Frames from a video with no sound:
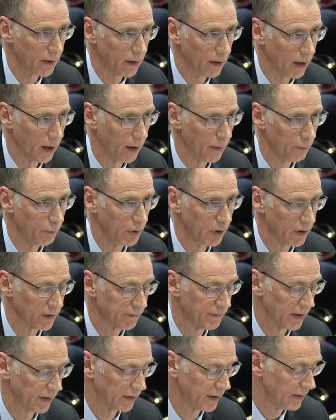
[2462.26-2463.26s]
really
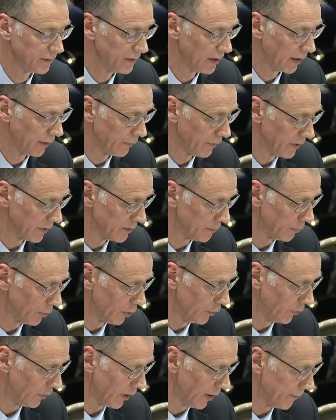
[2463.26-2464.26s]
affect the integrity of the
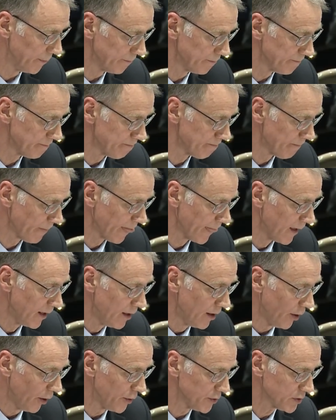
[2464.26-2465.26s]
program.
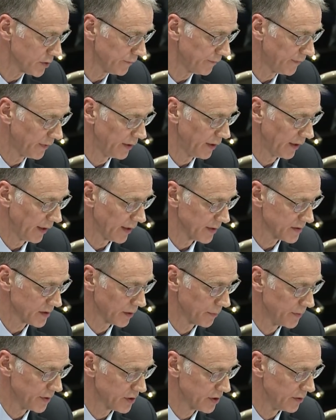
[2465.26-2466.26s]
Also funding, as the
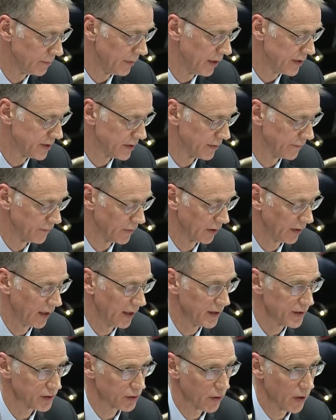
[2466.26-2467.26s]
commissioner mentioned, for a
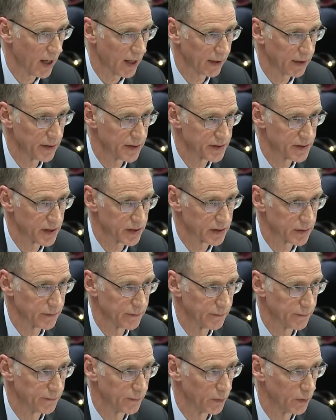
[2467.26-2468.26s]
case tracking
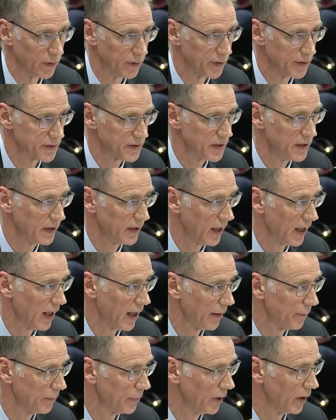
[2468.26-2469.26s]
system for the
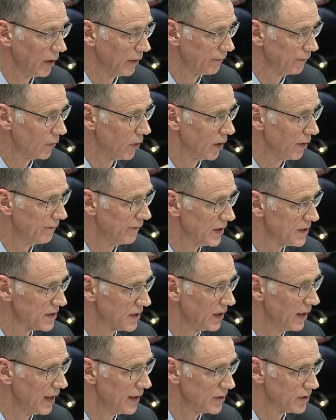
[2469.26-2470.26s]
CCAP fraud
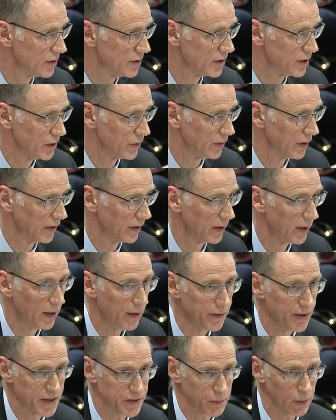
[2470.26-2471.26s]
investigations unit.
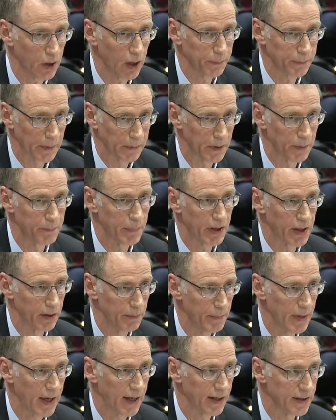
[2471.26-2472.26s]
This will help them to better
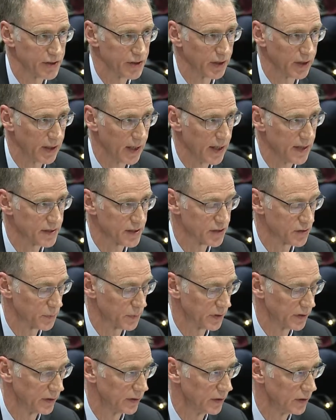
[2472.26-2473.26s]
manage the cases
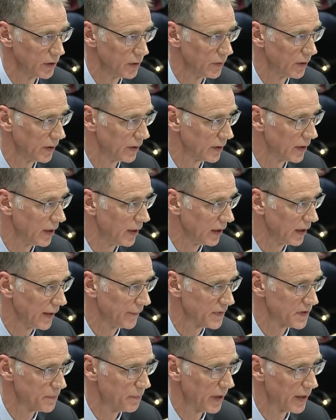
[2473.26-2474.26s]
within the unit,
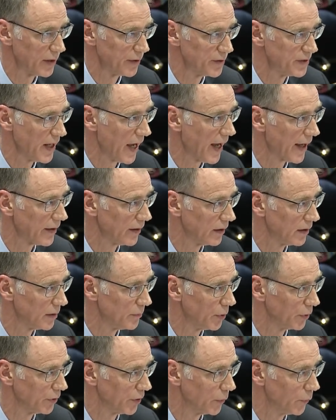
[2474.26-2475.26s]
give us better data
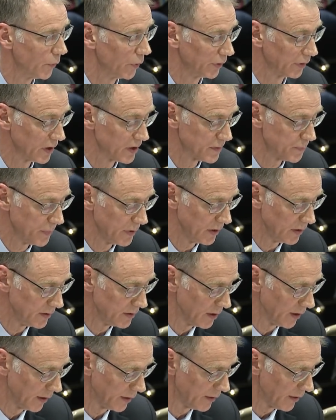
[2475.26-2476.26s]
about the work that's being
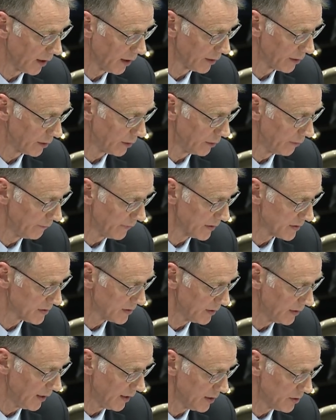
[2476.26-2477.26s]
done on our
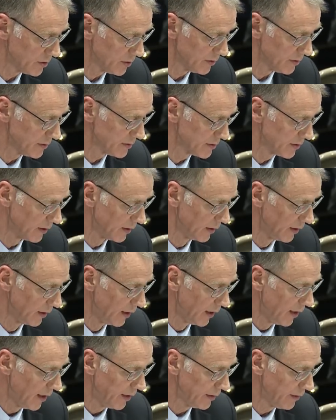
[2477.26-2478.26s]
investigations.
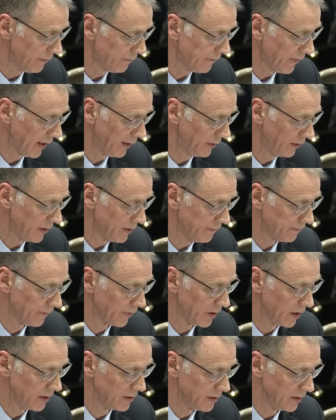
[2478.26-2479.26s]
And then finally,
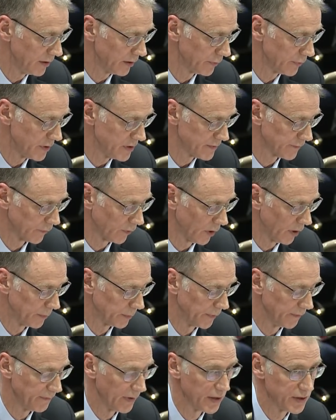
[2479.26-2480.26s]
funding to increase fraud
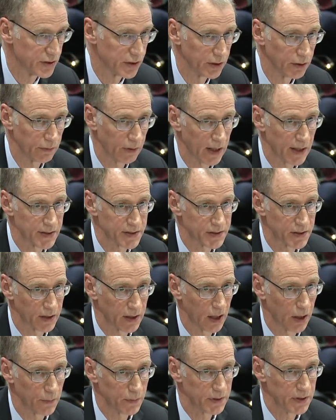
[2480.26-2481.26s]
prevention grants to
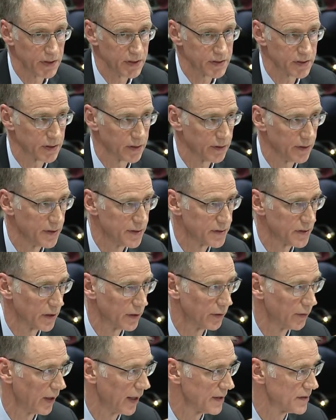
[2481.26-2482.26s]
counties. These are
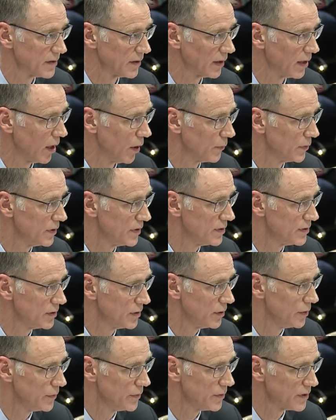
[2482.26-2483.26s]
grants that counties
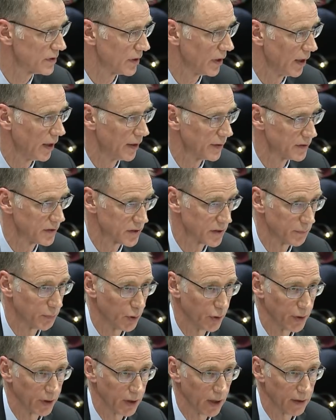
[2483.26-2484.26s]
use to
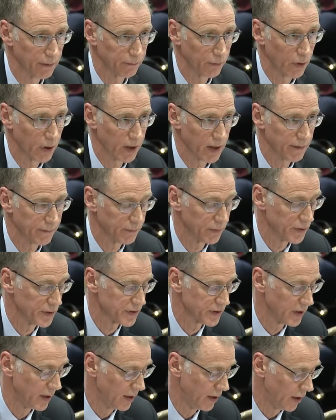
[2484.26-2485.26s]
support our fraud
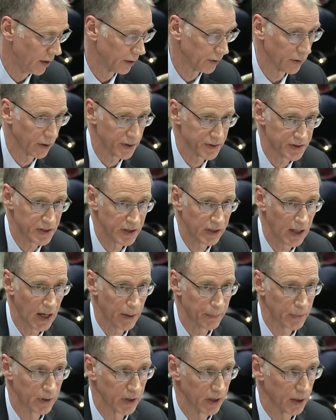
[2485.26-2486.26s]
efforts across
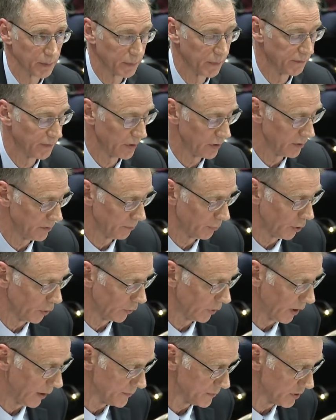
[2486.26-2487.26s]
CCAP and a number of other
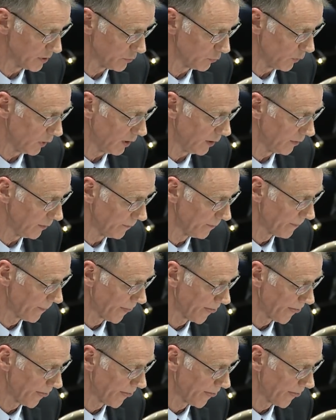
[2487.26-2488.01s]
programs as well.